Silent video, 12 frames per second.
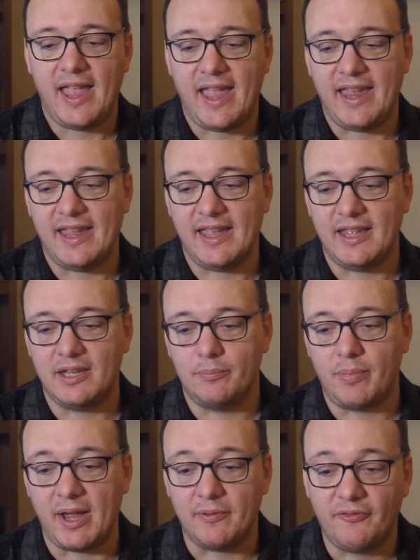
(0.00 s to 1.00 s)

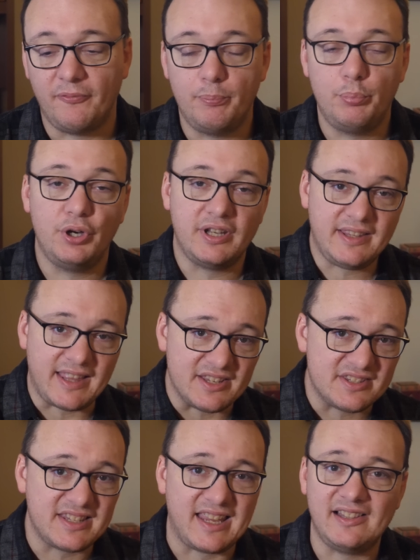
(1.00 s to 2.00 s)
And by putting
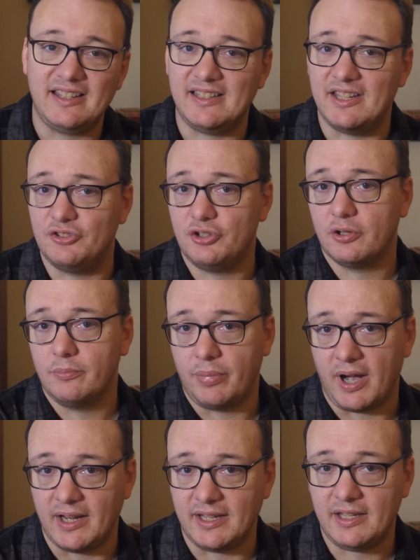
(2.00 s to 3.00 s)
that saline into your
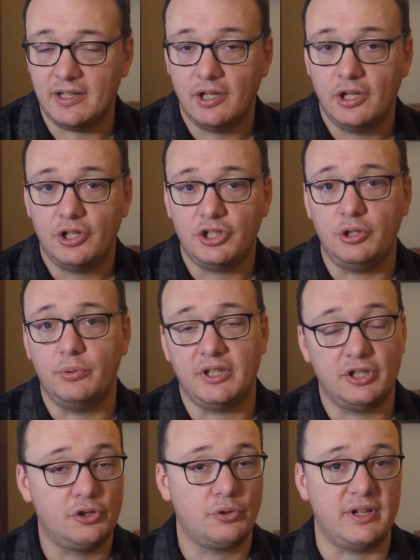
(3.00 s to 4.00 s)
body, you
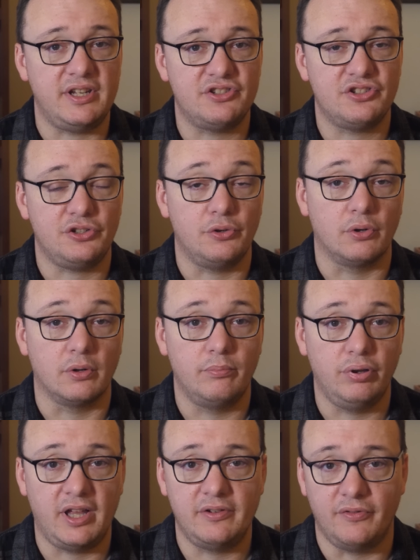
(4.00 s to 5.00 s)
increase your
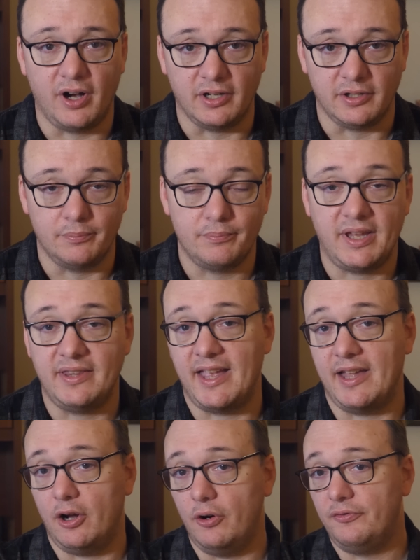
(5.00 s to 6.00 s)
blood volume. And
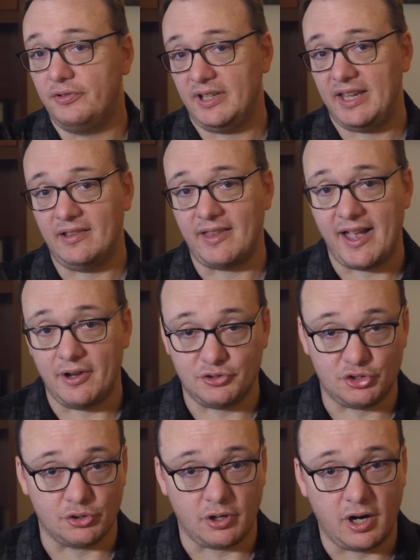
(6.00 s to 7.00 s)
that hopefully
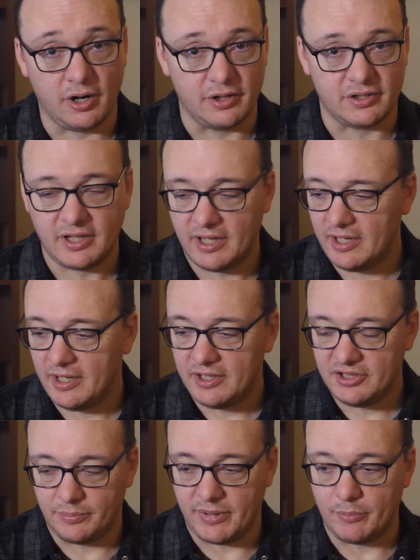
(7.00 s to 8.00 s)
allows your heart
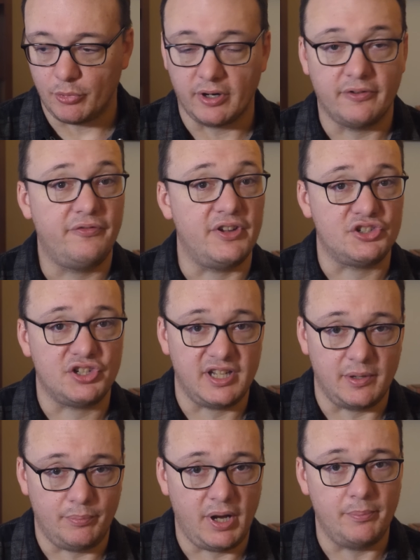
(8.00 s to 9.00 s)
to be more
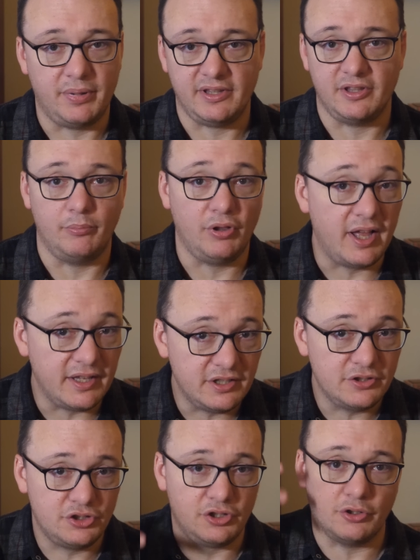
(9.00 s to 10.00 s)
efficient at pumping the
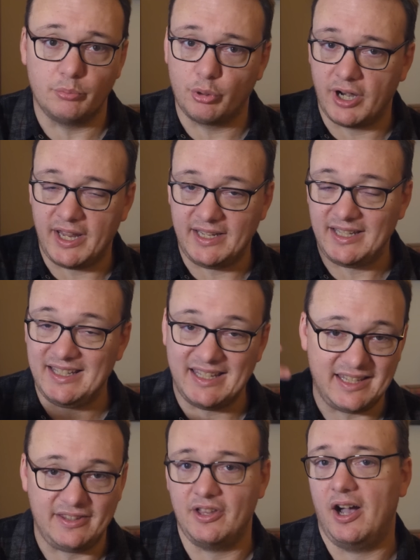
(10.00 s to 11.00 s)
blood to your brain and
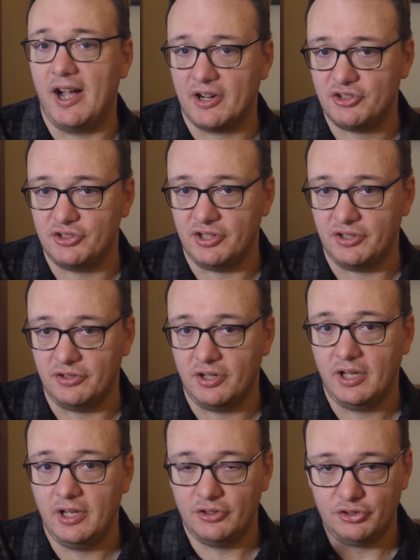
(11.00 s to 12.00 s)
getting the oxygen
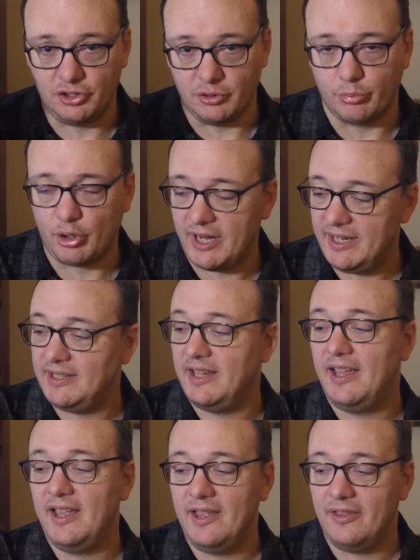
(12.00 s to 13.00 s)
to your brain,
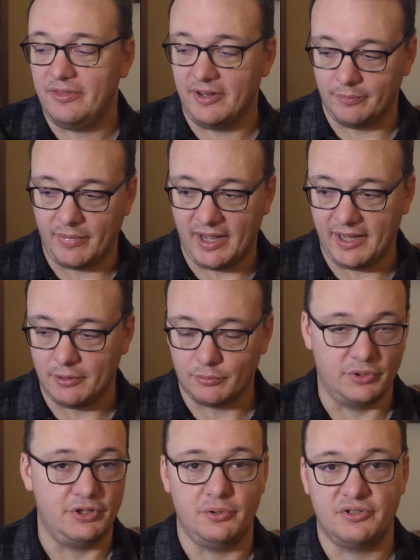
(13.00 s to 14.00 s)
thereby
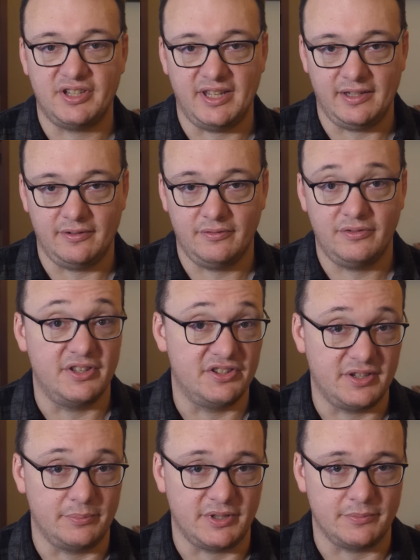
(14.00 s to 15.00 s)
reducing the
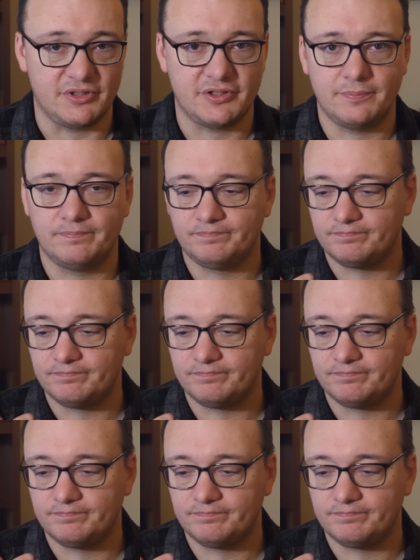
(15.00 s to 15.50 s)
symptoms.